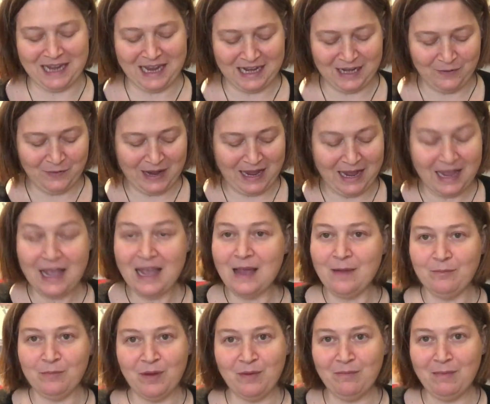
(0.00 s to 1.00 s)
anyway,
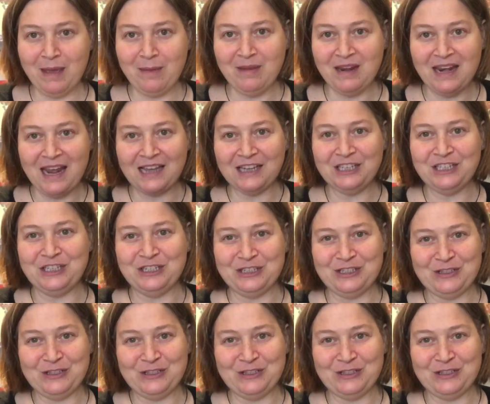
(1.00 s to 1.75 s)
but maybe next year.